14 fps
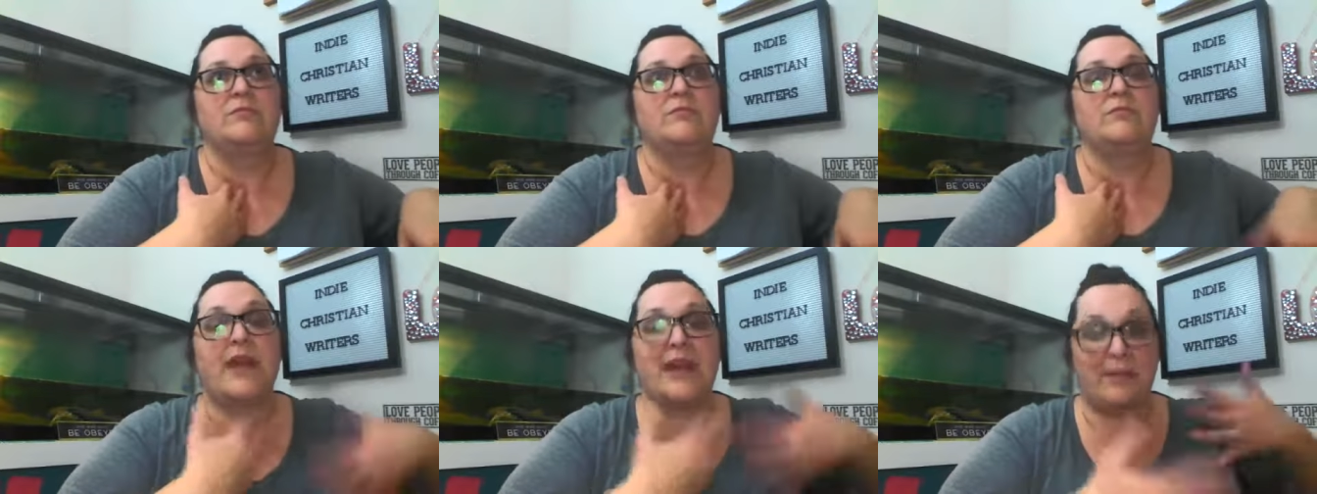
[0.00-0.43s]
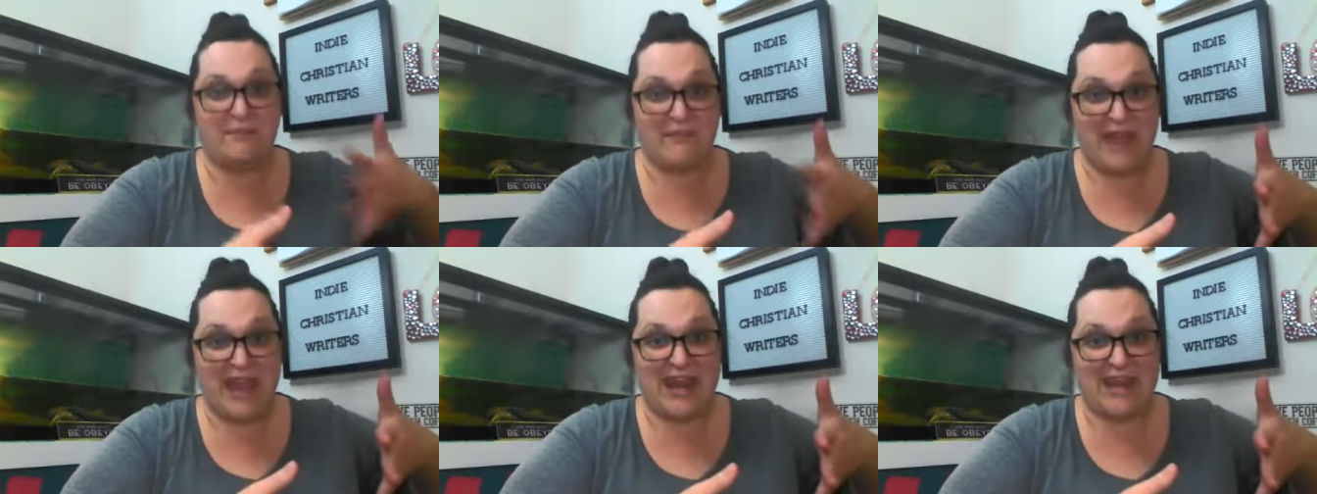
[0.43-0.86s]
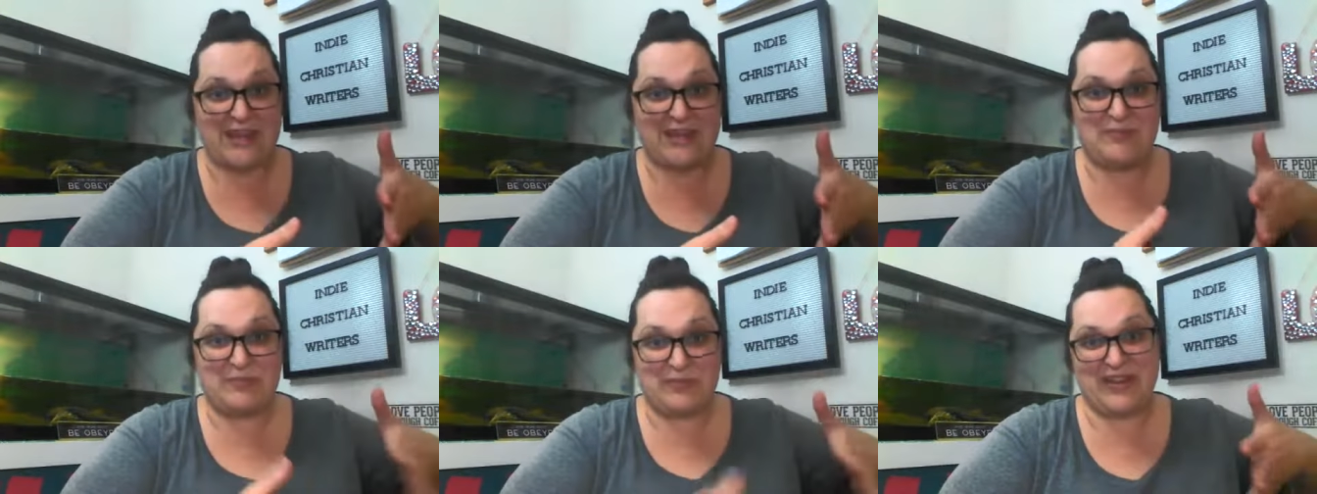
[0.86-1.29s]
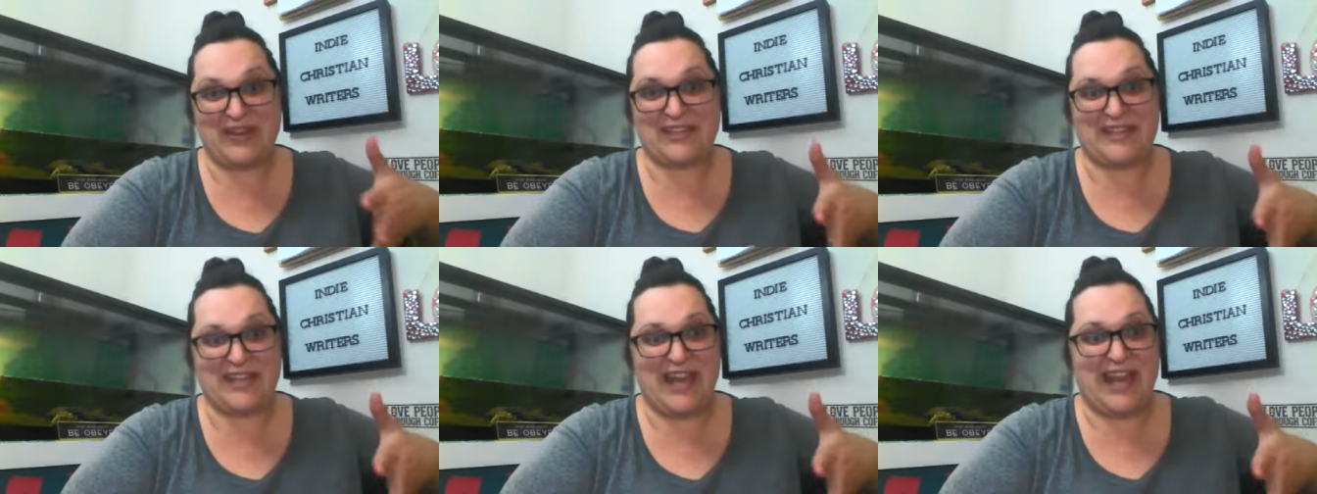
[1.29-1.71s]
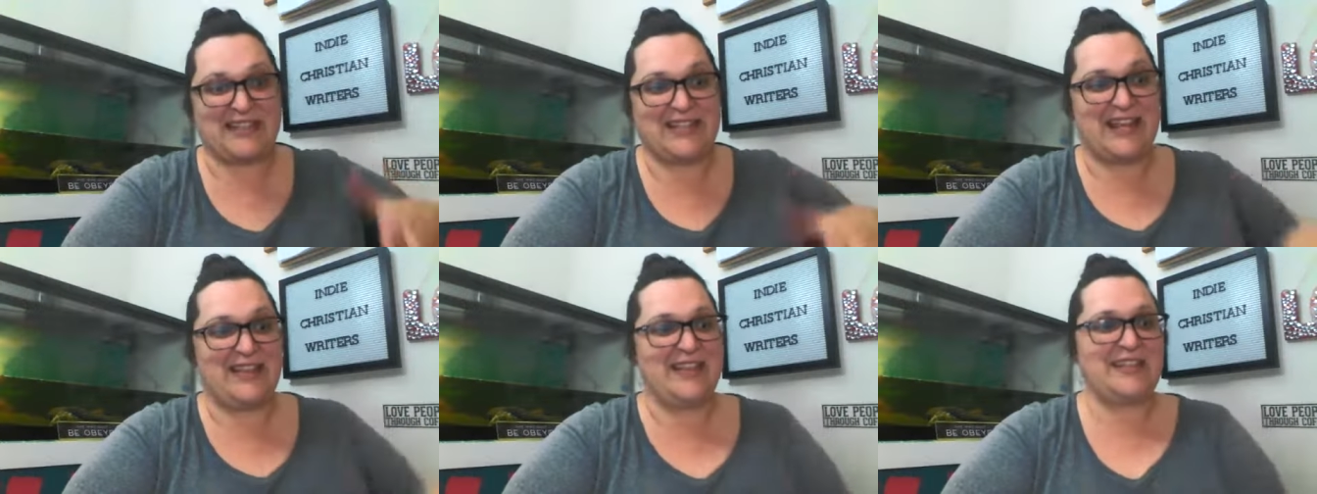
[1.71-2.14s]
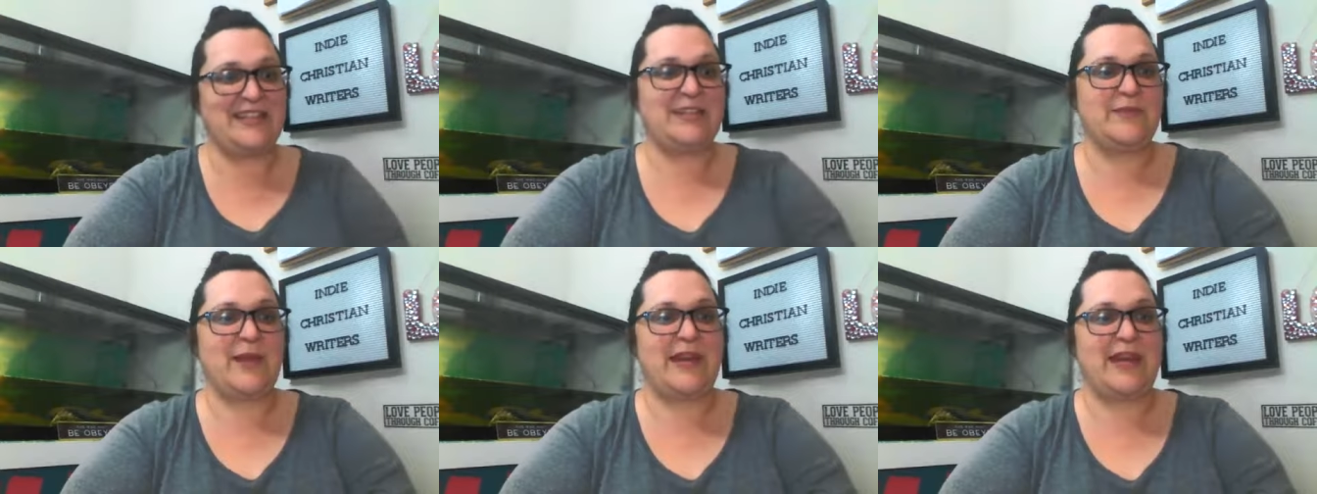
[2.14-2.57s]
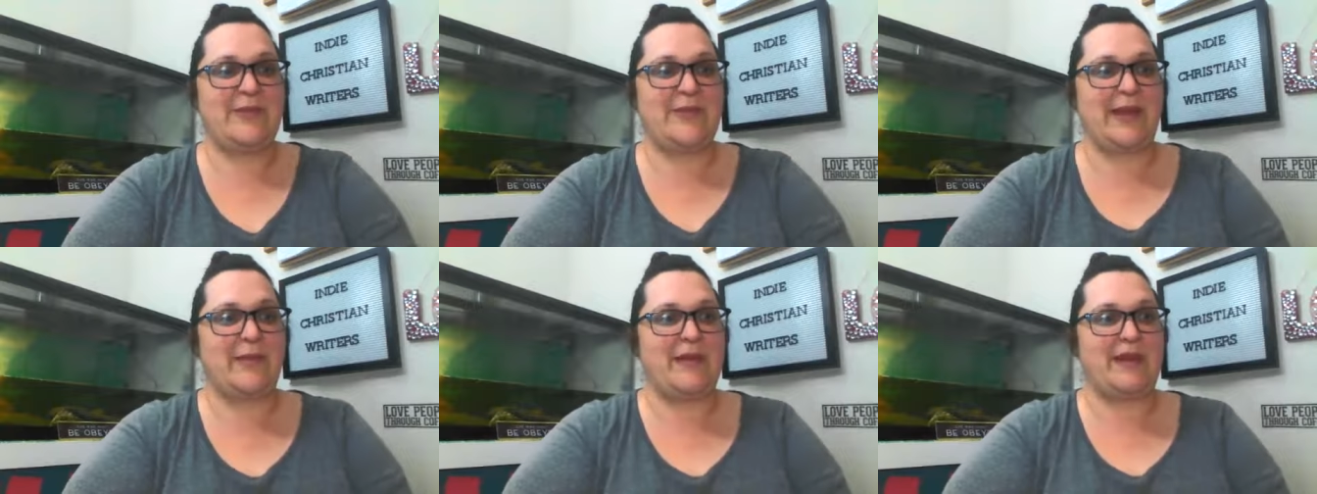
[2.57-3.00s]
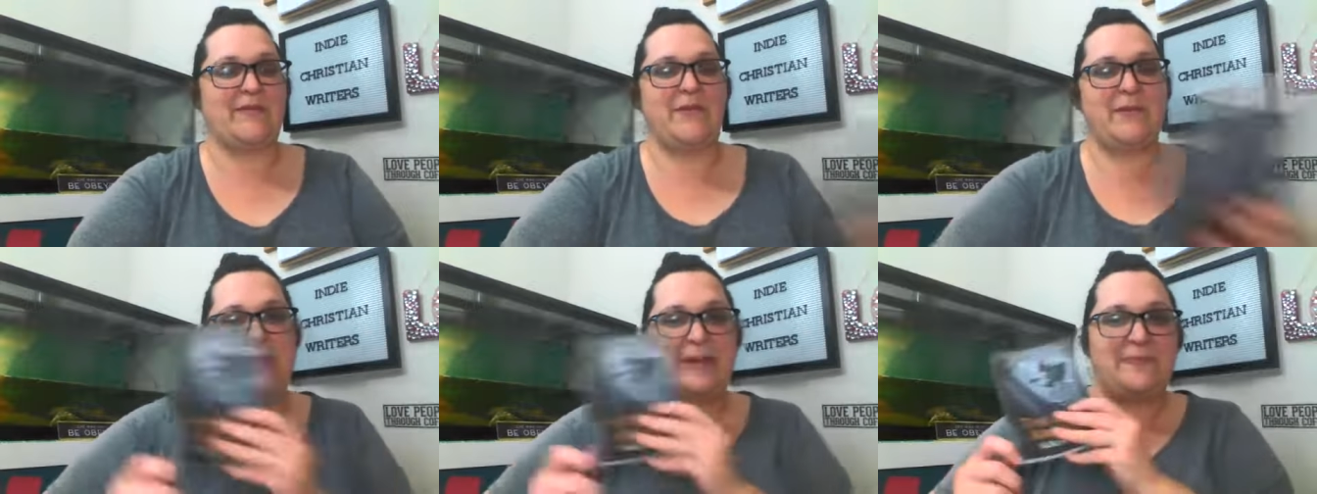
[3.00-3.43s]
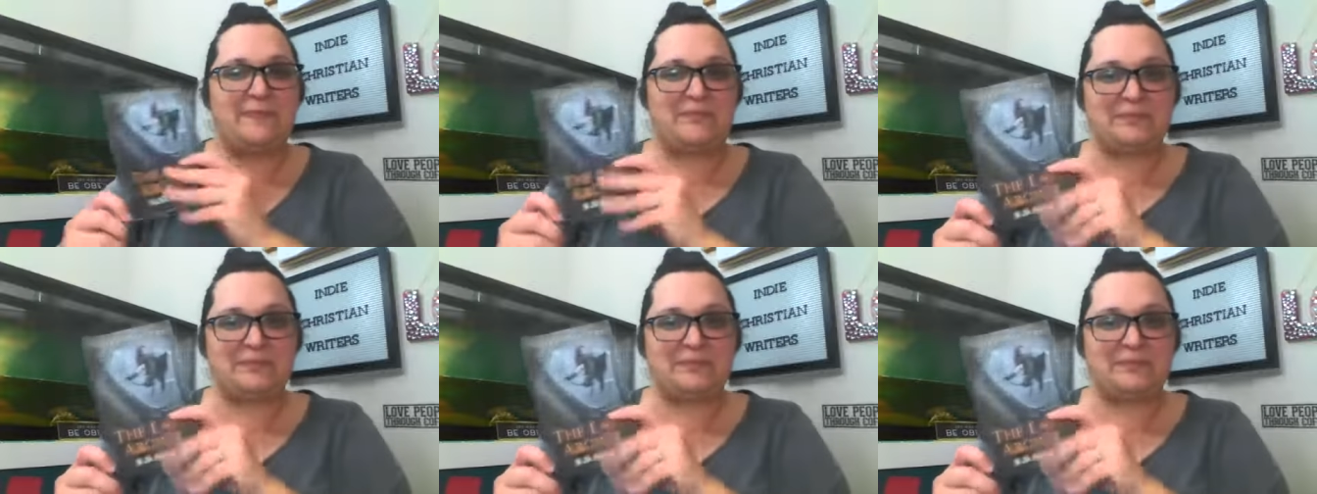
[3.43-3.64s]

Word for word: recommend books to us. And this is the one he recommended for me.